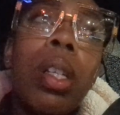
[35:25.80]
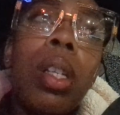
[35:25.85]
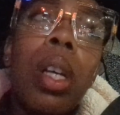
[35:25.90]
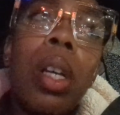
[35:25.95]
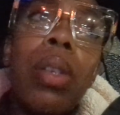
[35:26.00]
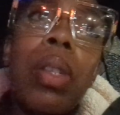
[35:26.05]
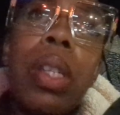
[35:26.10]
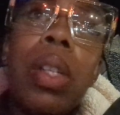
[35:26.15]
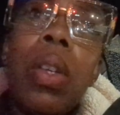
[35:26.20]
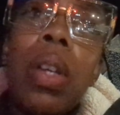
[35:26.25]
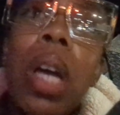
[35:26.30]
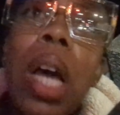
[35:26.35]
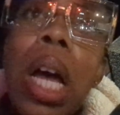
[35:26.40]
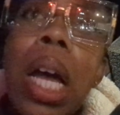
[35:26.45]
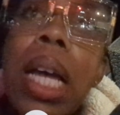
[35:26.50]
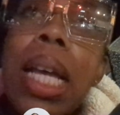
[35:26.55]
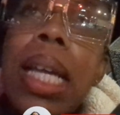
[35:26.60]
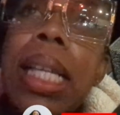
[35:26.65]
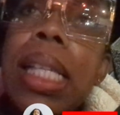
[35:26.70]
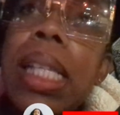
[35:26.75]
I'll see you
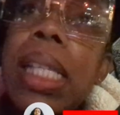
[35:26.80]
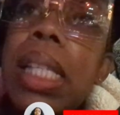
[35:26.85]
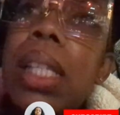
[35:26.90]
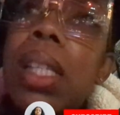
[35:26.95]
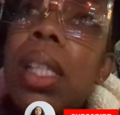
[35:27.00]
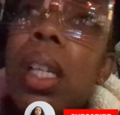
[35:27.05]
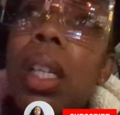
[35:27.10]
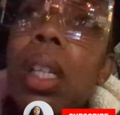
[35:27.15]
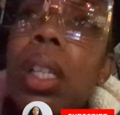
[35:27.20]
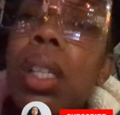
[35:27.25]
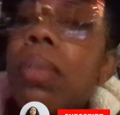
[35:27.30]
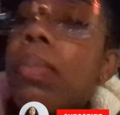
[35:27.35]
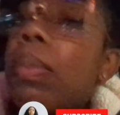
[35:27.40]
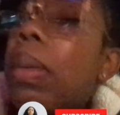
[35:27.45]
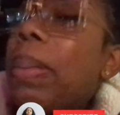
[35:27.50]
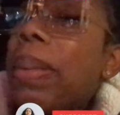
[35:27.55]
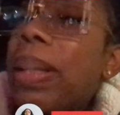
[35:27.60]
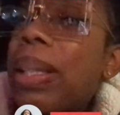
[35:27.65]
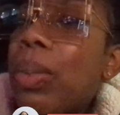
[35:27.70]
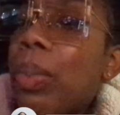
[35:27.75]
guys
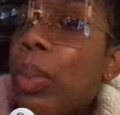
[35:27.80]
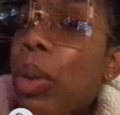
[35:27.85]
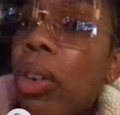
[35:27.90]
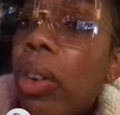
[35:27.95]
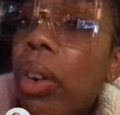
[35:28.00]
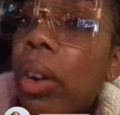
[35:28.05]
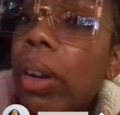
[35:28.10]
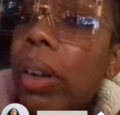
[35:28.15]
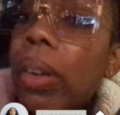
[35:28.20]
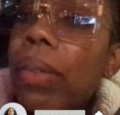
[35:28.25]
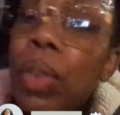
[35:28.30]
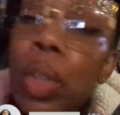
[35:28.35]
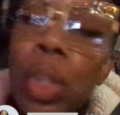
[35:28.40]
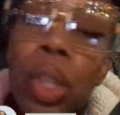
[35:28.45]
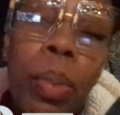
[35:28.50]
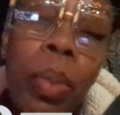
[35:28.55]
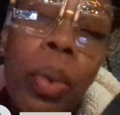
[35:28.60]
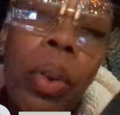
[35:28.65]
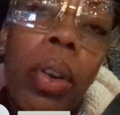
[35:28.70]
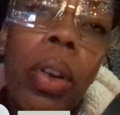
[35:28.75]
maybe tomorrow, if not
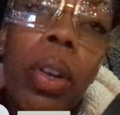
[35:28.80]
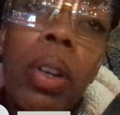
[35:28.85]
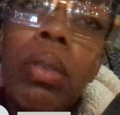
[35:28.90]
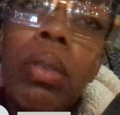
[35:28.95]
tomorrow,